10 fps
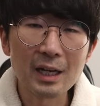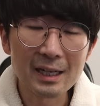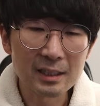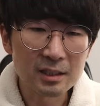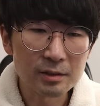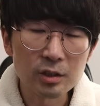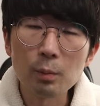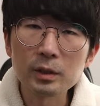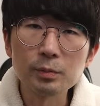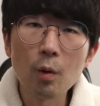and it's so
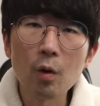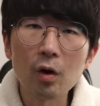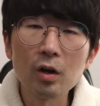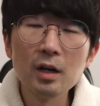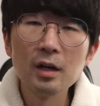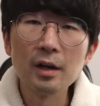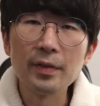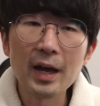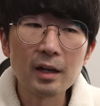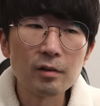much more
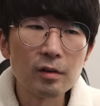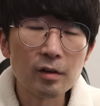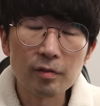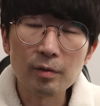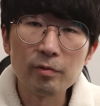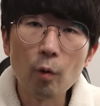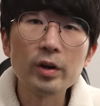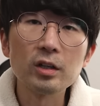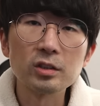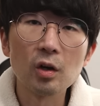than from 4
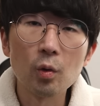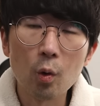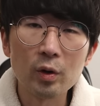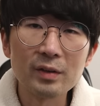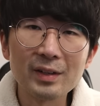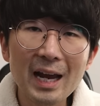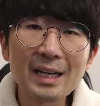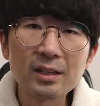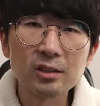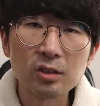years ago or even
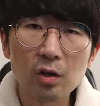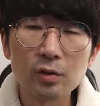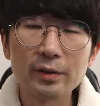8 years ago,